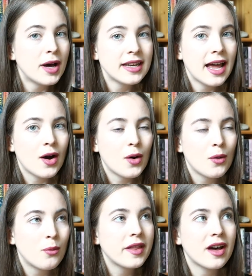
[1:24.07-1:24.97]
But
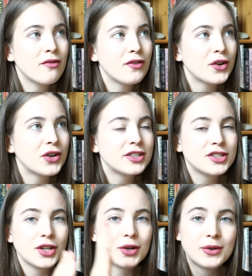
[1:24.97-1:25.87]
now, without further
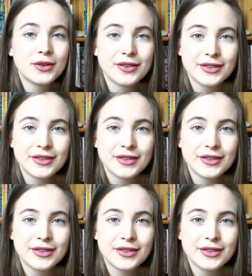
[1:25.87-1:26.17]
ado,